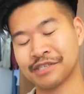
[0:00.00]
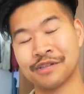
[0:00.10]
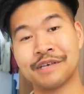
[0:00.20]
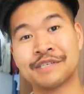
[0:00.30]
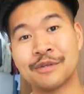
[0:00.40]
So
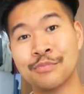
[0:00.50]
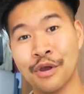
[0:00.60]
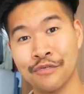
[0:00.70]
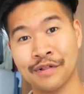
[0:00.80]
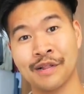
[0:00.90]
they sit
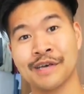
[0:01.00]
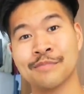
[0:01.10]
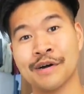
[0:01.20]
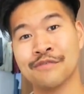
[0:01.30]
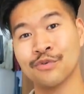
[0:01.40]
perfectly
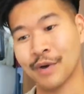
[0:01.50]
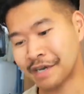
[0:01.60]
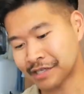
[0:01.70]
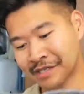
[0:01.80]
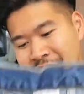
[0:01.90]
above the
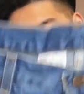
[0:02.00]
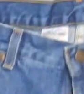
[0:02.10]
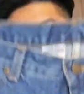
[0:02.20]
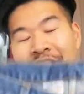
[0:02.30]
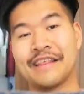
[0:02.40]
waist
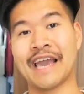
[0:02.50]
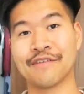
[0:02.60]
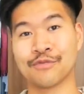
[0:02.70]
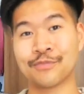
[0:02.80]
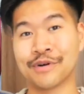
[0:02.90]
they
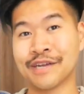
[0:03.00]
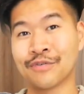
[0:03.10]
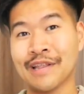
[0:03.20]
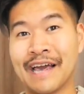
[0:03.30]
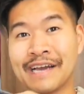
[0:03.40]
have a pretty
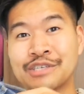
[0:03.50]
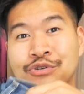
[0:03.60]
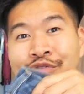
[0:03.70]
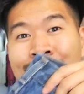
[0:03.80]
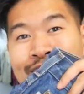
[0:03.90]
relaxed
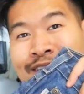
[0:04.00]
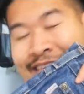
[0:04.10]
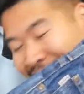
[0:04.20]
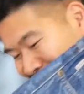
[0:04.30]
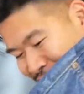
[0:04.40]
sort of
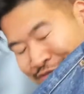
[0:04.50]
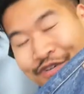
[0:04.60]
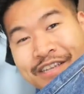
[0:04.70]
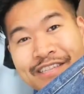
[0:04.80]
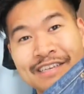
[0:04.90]

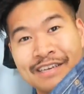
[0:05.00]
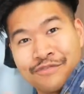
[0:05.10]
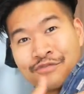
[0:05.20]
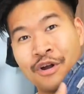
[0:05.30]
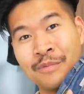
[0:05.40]
fit
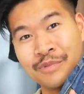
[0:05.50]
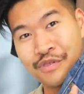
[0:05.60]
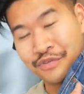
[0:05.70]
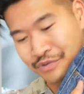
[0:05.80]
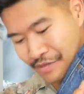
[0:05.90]
from the
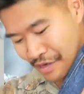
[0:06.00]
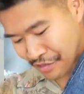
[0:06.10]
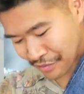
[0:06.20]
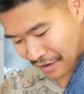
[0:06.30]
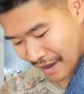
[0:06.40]
sort of that
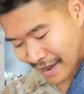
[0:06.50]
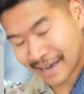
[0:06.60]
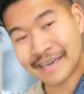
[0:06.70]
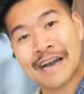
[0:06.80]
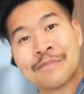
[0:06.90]

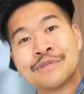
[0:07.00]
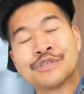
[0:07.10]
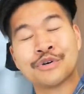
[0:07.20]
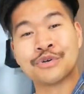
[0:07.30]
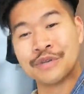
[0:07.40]
thigh up
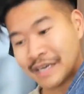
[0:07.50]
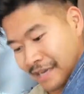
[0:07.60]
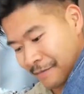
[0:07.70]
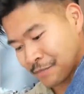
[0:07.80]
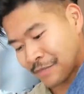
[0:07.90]
until your
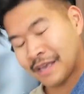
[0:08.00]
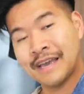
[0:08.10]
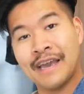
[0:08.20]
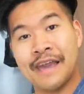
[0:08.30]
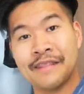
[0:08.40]
knee
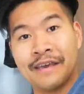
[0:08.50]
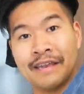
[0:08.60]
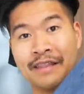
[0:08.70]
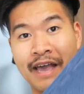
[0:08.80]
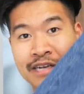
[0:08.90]
and
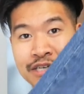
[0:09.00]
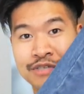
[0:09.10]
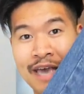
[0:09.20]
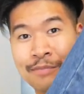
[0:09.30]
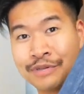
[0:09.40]
then they actually
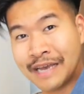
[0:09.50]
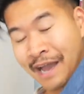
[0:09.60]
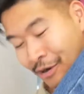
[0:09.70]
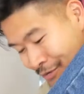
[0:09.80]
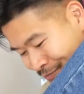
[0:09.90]
taper
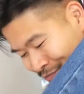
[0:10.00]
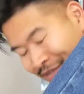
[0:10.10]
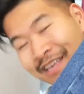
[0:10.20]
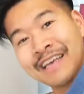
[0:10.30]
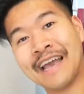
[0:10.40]
down
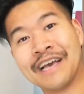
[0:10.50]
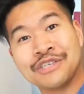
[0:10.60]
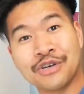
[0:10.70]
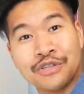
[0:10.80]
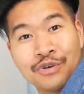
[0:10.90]
as
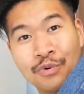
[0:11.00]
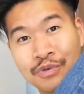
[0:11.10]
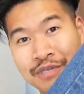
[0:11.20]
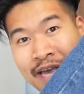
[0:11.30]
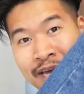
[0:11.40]
you go
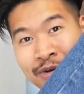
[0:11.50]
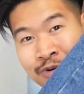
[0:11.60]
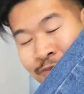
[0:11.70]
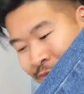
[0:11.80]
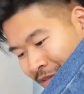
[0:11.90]
towards the
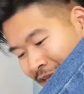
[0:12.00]
ankle.